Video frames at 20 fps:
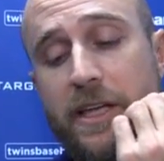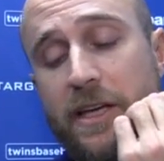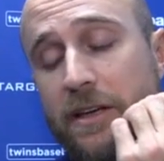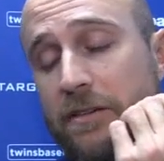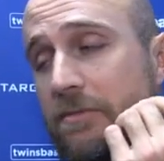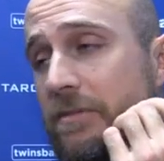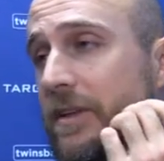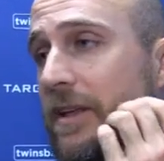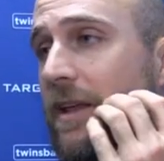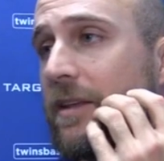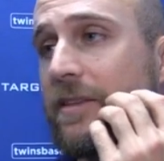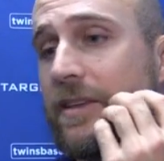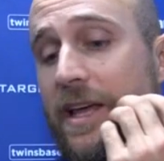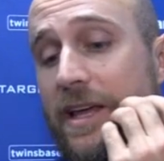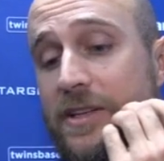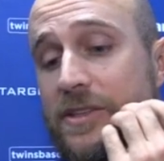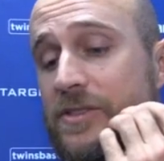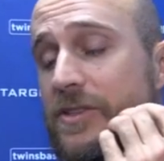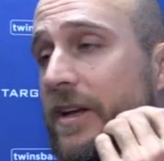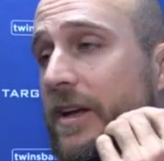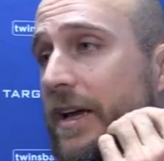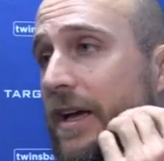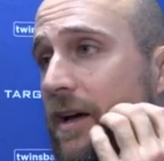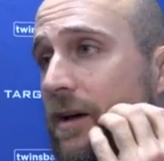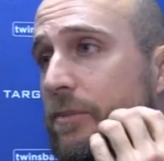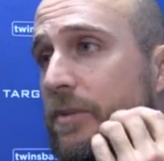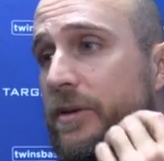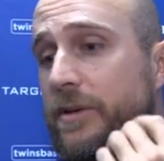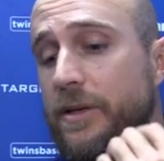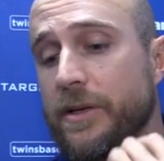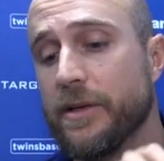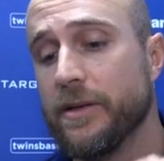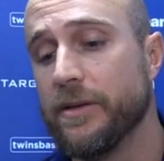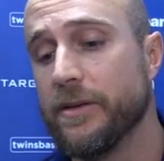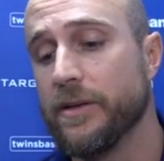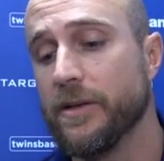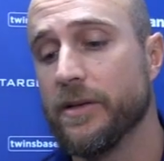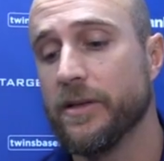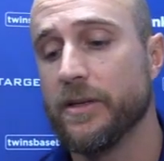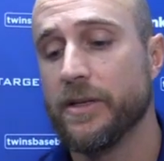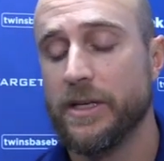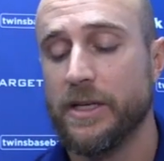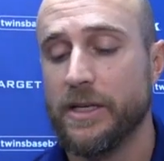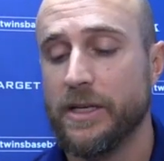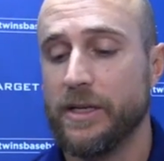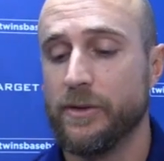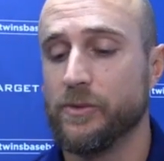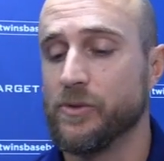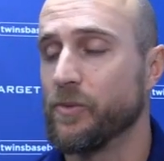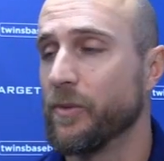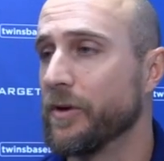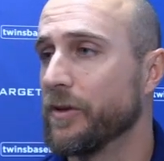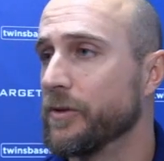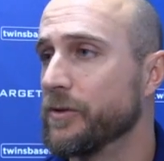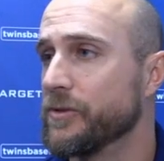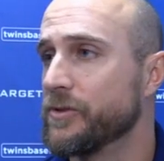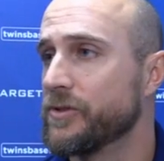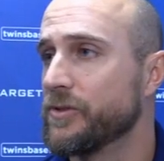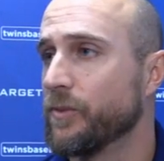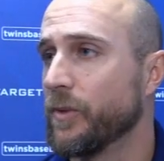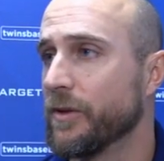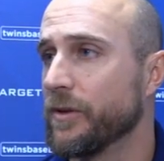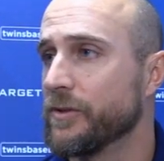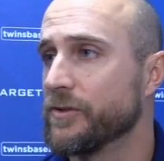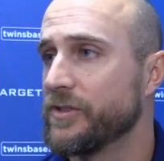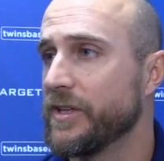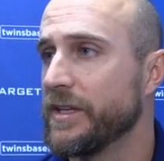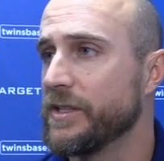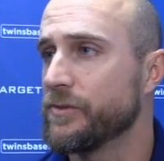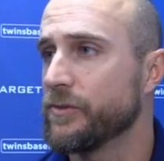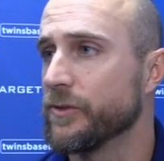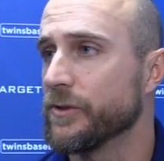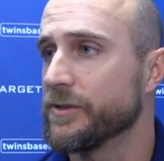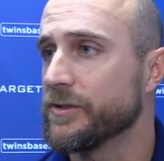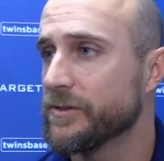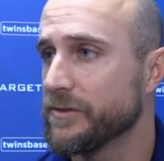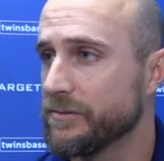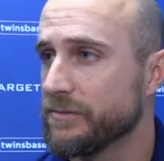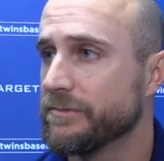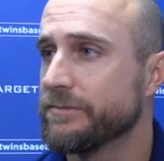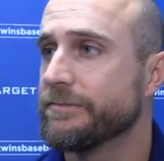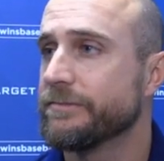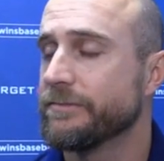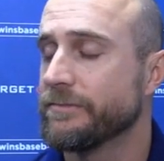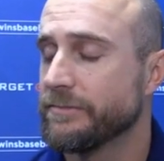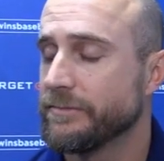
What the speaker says: again, that is going to happen. And it was one of those days for us.